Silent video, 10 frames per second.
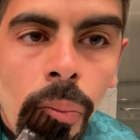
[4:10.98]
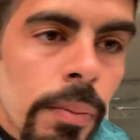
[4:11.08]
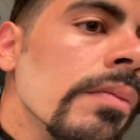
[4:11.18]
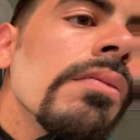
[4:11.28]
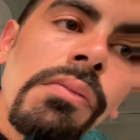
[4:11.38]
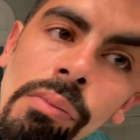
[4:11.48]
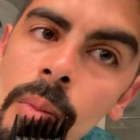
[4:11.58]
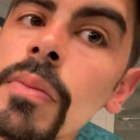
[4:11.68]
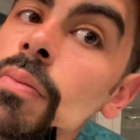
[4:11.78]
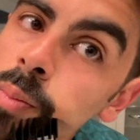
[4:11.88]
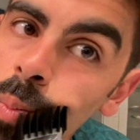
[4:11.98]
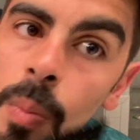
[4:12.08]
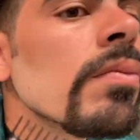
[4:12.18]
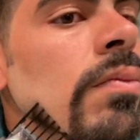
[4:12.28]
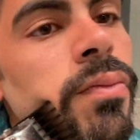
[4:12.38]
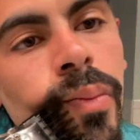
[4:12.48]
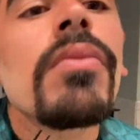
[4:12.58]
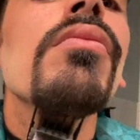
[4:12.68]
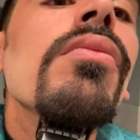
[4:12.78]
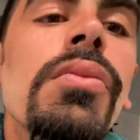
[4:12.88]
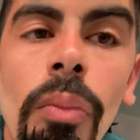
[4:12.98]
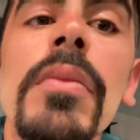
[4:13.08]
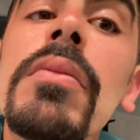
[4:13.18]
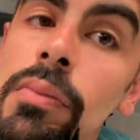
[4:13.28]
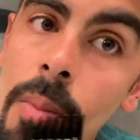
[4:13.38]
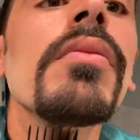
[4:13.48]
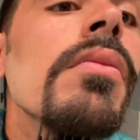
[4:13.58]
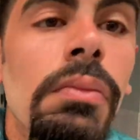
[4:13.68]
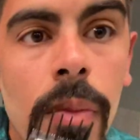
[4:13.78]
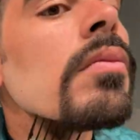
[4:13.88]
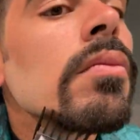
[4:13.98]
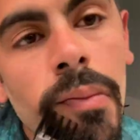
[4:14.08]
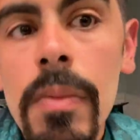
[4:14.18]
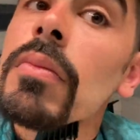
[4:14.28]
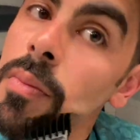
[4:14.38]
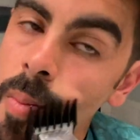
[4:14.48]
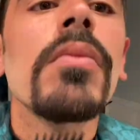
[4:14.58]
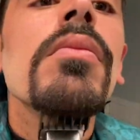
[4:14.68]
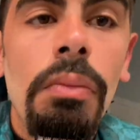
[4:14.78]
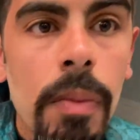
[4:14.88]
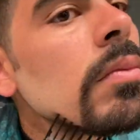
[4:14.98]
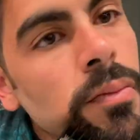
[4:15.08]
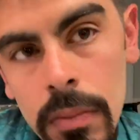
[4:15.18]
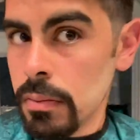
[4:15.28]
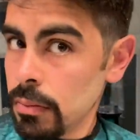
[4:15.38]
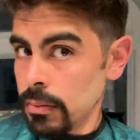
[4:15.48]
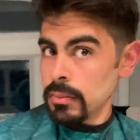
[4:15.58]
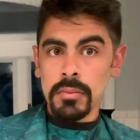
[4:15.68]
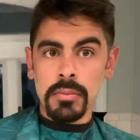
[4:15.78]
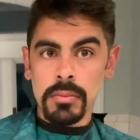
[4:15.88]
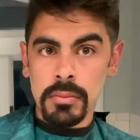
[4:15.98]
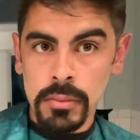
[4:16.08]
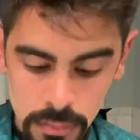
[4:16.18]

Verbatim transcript: you want it. My mustache grows a little bit thicker, so uh, I